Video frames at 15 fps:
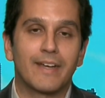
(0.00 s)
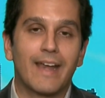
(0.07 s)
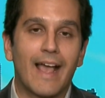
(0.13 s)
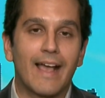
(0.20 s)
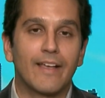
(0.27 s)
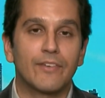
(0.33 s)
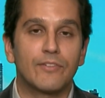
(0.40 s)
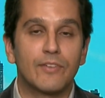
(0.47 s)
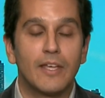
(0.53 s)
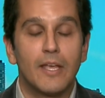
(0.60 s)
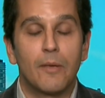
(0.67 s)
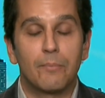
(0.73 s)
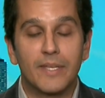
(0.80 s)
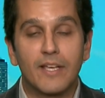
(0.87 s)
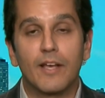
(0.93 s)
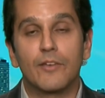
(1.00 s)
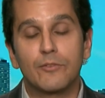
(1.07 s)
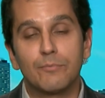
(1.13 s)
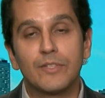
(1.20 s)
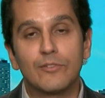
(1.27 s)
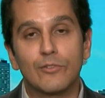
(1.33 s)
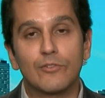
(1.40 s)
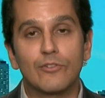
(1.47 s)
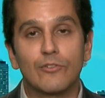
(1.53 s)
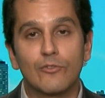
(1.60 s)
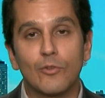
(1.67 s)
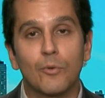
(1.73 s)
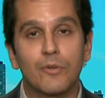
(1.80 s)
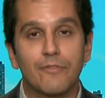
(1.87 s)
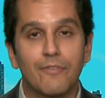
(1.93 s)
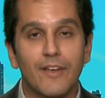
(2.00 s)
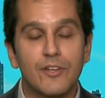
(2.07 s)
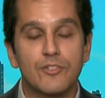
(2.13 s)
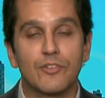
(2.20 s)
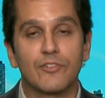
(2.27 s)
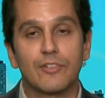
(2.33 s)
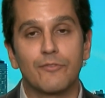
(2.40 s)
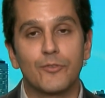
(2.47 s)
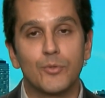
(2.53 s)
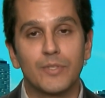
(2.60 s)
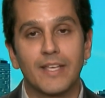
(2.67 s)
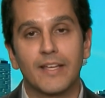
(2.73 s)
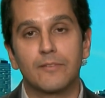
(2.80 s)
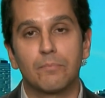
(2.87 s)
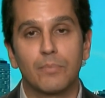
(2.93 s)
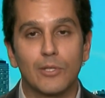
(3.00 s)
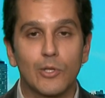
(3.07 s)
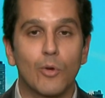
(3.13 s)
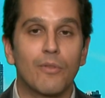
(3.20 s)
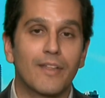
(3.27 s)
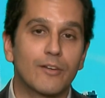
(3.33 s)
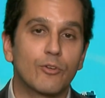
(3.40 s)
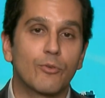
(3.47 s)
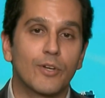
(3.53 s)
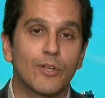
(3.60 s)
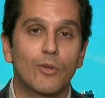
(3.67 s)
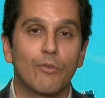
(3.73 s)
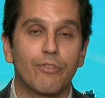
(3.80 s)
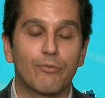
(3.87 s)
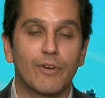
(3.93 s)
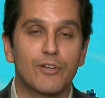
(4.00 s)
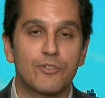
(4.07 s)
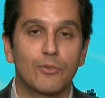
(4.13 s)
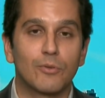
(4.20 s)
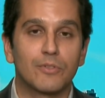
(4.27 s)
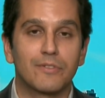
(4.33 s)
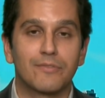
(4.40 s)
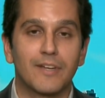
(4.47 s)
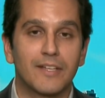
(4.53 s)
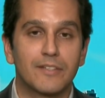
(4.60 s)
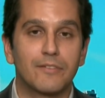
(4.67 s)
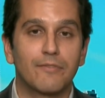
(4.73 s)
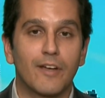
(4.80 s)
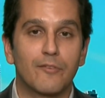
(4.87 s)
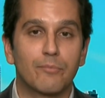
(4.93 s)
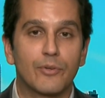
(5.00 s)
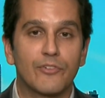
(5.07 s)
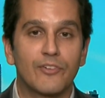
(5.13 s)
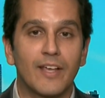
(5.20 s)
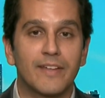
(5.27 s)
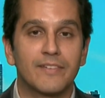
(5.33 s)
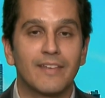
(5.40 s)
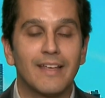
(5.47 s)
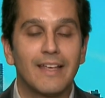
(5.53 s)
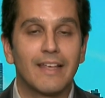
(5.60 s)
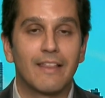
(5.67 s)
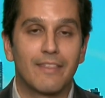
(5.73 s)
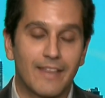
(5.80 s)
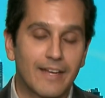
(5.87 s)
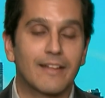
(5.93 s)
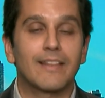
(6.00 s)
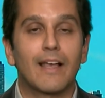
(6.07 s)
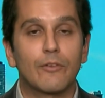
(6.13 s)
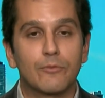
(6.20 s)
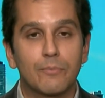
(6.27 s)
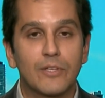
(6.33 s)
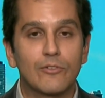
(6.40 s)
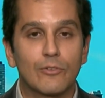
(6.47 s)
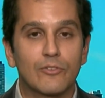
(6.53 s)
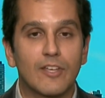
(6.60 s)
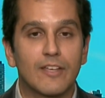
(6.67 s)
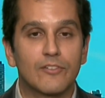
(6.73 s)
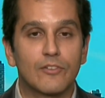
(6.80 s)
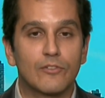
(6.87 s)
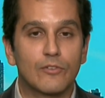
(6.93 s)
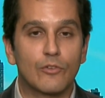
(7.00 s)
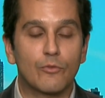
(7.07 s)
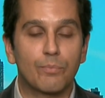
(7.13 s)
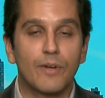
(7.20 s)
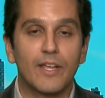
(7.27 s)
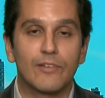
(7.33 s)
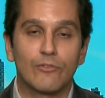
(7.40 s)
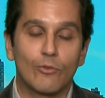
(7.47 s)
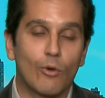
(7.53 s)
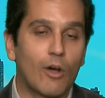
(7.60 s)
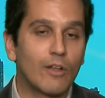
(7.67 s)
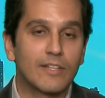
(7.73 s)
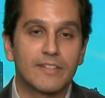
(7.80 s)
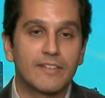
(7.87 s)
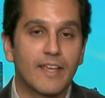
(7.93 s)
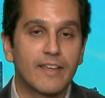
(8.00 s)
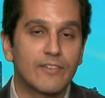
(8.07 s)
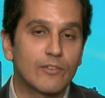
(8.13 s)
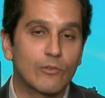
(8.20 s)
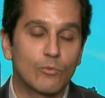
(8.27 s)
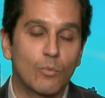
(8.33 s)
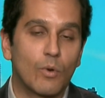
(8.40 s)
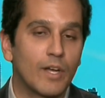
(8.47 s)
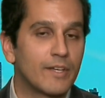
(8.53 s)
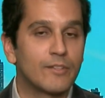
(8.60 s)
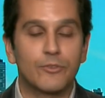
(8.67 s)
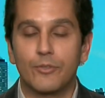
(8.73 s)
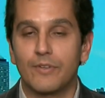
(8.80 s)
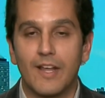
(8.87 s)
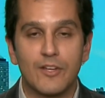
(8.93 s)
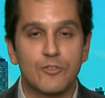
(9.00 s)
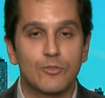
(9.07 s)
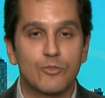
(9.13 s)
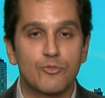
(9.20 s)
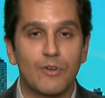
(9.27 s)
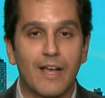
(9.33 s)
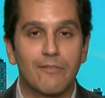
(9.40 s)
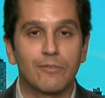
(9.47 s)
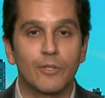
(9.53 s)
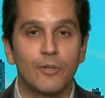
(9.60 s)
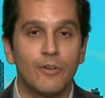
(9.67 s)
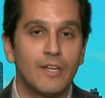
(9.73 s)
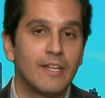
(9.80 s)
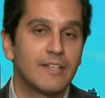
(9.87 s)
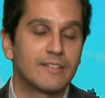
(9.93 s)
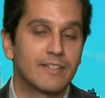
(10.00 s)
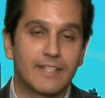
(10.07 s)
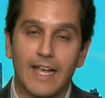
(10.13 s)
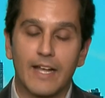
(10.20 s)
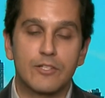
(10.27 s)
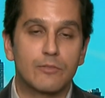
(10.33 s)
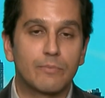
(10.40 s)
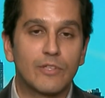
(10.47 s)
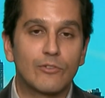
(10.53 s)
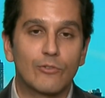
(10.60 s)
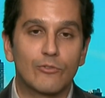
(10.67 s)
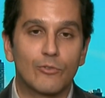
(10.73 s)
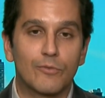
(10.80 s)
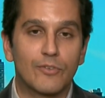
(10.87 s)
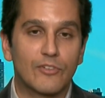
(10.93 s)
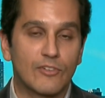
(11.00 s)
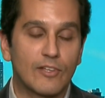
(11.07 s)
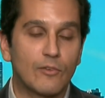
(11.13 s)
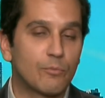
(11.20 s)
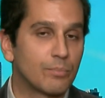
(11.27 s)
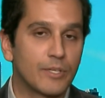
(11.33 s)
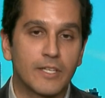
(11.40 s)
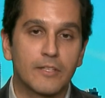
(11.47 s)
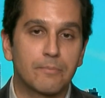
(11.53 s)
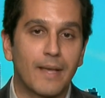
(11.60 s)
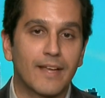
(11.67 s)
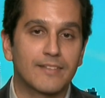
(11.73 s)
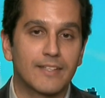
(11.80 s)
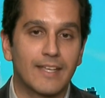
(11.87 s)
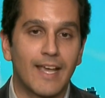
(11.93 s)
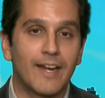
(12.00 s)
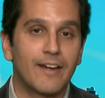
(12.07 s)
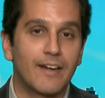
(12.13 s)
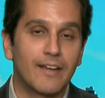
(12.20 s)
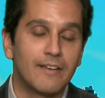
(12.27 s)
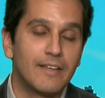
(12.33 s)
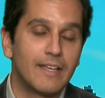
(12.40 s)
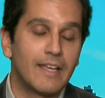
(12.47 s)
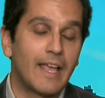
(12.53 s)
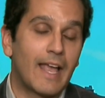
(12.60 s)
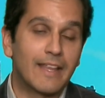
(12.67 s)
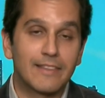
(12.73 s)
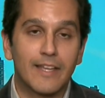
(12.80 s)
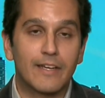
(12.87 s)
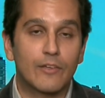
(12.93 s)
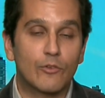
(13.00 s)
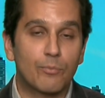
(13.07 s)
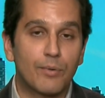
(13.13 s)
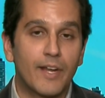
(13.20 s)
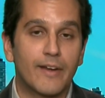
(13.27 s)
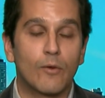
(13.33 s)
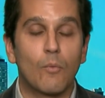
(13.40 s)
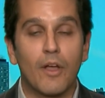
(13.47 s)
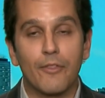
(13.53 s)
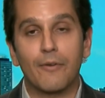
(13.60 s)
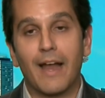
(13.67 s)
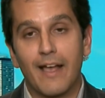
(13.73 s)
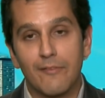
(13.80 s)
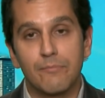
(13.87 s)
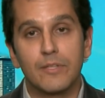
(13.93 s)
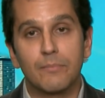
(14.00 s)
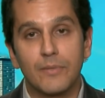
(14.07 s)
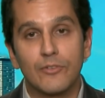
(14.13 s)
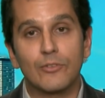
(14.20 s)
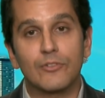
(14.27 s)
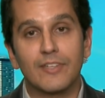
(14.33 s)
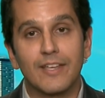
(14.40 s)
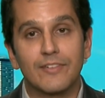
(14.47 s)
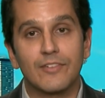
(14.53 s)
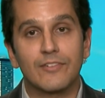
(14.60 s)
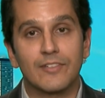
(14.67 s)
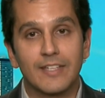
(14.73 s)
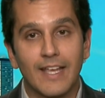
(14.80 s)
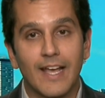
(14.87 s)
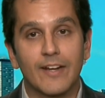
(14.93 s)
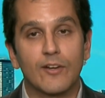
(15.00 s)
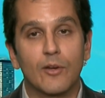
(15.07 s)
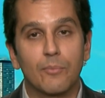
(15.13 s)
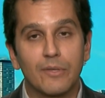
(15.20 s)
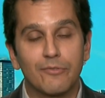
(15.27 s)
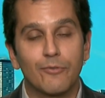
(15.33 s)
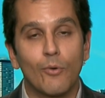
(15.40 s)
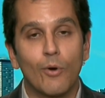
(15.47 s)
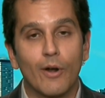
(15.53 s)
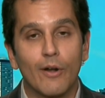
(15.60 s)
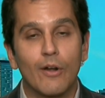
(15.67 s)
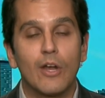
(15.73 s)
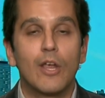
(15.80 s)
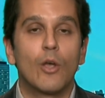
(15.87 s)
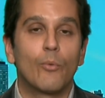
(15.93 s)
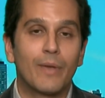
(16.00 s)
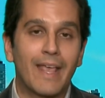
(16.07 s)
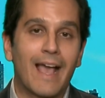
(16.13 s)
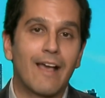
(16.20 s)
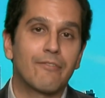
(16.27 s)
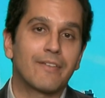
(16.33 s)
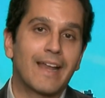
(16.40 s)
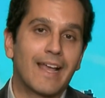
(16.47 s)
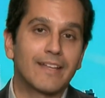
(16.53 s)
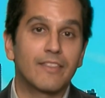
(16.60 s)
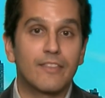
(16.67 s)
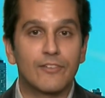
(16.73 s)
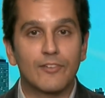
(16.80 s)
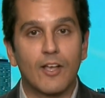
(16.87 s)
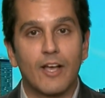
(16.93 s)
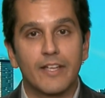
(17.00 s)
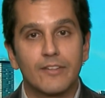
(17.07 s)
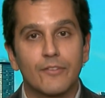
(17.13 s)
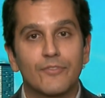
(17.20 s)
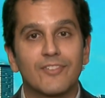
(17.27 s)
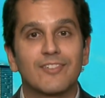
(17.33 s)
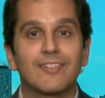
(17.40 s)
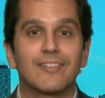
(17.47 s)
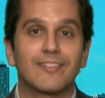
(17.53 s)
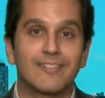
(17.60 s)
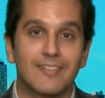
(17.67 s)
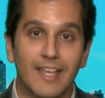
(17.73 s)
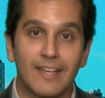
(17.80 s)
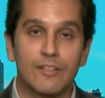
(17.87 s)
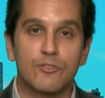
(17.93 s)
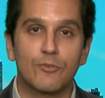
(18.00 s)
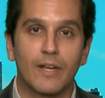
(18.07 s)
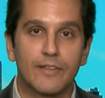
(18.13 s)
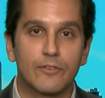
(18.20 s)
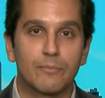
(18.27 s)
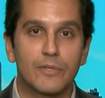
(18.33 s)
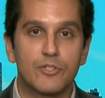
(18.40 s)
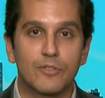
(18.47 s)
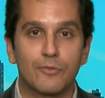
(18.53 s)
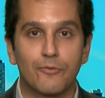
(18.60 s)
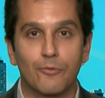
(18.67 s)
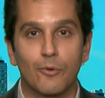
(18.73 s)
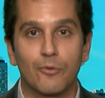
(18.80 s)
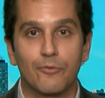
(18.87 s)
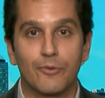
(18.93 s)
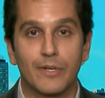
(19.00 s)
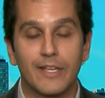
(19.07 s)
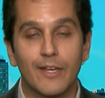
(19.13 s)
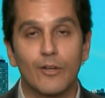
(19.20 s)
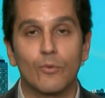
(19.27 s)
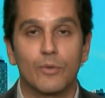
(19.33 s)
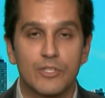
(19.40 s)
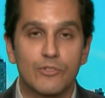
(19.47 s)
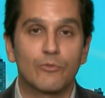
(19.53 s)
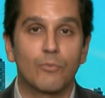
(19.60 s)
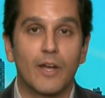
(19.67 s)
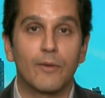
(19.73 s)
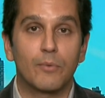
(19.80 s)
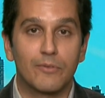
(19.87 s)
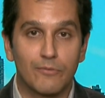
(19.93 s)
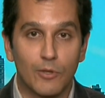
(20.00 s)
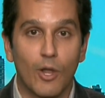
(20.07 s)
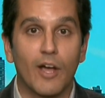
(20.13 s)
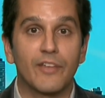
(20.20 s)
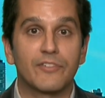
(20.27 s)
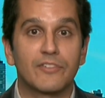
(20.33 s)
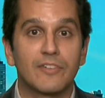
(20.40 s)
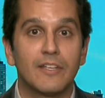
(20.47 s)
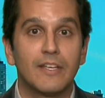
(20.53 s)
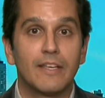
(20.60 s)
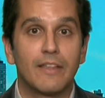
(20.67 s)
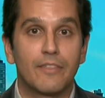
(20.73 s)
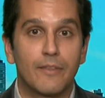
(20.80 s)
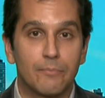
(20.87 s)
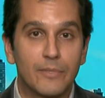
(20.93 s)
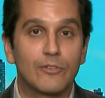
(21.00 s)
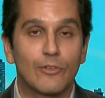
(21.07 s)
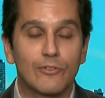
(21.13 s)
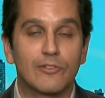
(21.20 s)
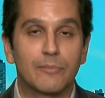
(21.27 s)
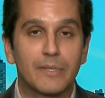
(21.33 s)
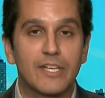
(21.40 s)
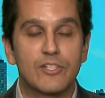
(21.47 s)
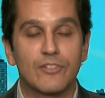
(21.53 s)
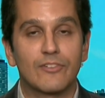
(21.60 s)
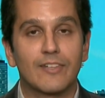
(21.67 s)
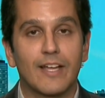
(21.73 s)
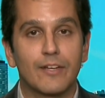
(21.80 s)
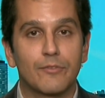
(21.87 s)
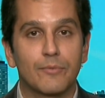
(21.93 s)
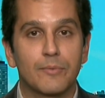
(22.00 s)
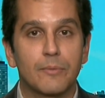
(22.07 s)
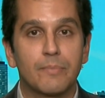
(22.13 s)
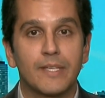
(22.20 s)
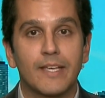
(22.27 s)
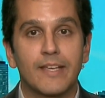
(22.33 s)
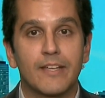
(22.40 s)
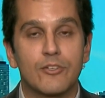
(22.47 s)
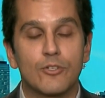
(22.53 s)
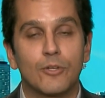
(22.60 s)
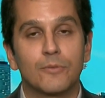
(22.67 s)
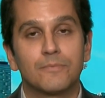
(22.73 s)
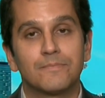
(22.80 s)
And as because measles is so infectious, if you get below that critical threshold of 95%, that allows measles cases to spread. So all it takes is one international traveler to catch measles overseas, bring it back to Canada, and let it spread. And while there have been measles cases in Canada before, we haven't had this kind of sustained transmission for over a year, which is why we've lost the measles elimination status from the PAHO.